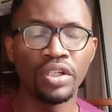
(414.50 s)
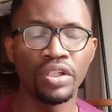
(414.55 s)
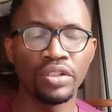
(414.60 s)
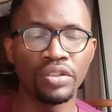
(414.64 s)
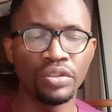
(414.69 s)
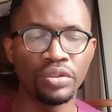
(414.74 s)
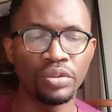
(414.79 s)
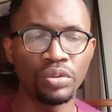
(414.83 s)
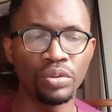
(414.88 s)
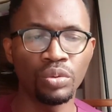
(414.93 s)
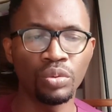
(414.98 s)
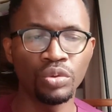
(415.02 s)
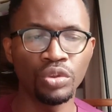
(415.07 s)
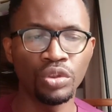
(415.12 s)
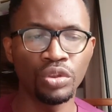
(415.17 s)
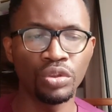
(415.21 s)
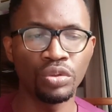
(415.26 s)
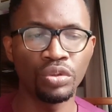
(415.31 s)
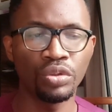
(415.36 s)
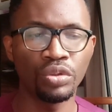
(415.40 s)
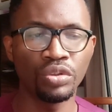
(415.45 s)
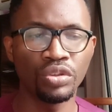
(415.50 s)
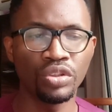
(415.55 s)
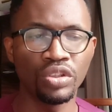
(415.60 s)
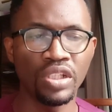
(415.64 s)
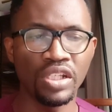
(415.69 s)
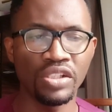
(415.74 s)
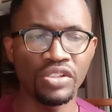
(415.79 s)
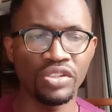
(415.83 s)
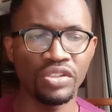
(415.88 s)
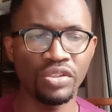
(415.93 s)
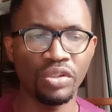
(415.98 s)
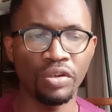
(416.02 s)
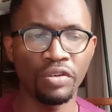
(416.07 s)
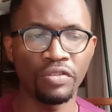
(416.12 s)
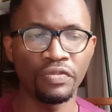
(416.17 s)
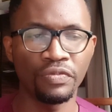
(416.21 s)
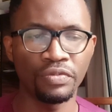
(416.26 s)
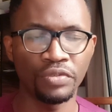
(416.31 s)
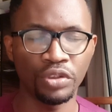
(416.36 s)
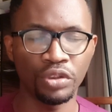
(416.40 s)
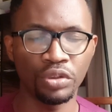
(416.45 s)
the
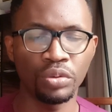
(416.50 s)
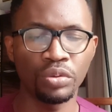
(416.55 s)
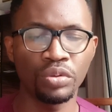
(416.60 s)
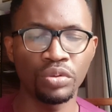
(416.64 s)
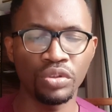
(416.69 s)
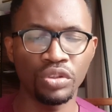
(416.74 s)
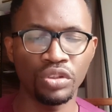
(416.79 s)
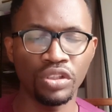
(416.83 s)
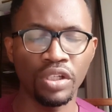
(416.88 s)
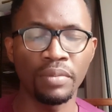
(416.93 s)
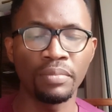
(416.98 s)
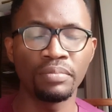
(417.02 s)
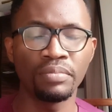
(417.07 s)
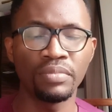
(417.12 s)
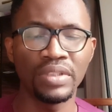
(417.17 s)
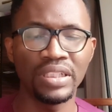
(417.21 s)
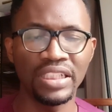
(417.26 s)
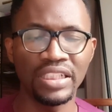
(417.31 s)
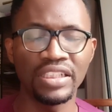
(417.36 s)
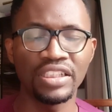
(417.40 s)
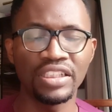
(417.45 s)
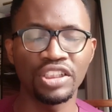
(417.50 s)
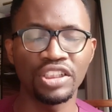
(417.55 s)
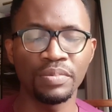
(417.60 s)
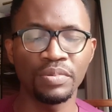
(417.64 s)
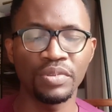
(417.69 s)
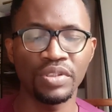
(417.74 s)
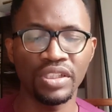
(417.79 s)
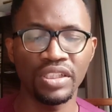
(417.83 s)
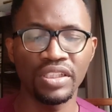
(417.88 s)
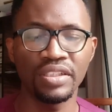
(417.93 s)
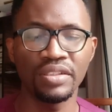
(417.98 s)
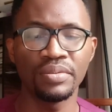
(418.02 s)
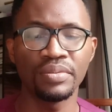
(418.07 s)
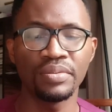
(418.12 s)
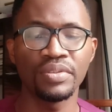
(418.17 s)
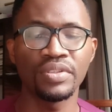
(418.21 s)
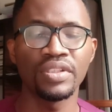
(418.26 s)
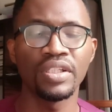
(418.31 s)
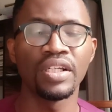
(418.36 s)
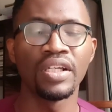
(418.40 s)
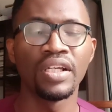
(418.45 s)
stuff, show some leadership
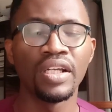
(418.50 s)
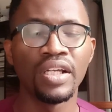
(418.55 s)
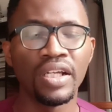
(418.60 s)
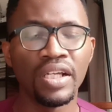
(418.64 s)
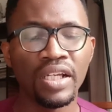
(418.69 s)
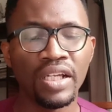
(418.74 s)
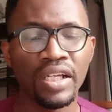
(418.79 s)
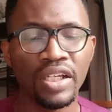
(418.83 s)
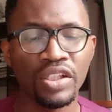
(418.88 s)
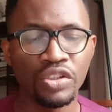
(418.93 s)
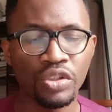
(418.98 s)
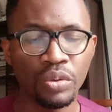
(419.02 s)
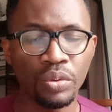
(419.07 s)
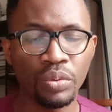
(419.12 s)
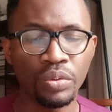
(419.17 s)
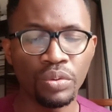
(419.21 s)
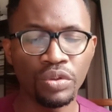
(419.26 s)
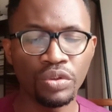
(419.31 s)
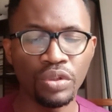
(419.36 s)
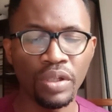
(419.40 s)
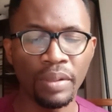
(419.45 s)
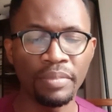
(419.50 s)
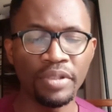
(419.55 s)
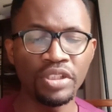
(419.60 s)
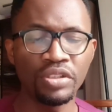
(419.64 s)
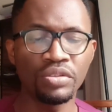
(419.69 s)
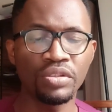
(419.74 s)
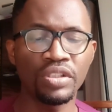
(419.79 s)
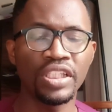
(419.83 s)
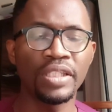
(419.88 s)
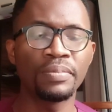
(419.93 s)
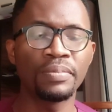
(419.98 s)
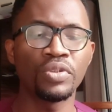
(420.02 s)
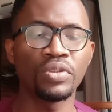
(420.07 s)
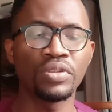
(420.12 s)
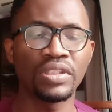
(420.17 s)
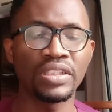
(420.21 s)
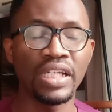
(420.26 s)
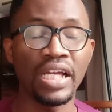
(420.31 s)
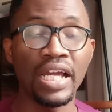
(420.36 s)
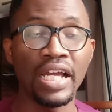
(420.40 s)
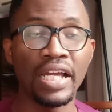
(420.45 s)
skills. So your ability to keep to
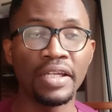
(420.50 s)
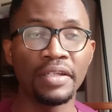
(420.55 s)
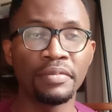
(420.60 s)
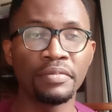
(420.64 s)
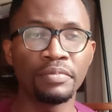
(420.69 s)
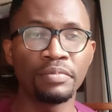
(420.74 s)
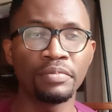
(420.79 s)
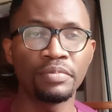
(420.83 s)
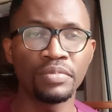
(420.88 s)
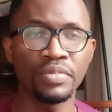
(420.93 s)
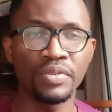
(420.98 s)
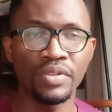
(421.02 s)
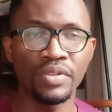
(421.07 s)
time